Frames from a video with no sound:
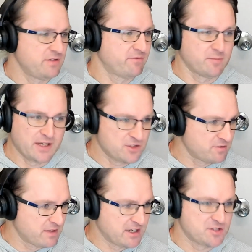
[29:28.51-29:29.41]

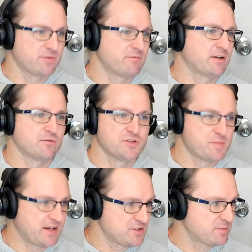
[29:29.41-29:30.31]
information management,
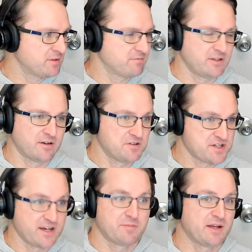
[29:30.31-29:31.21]
records management,
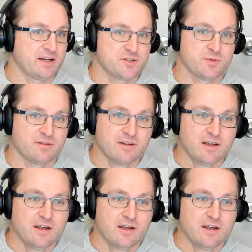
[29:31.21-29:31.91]
data management,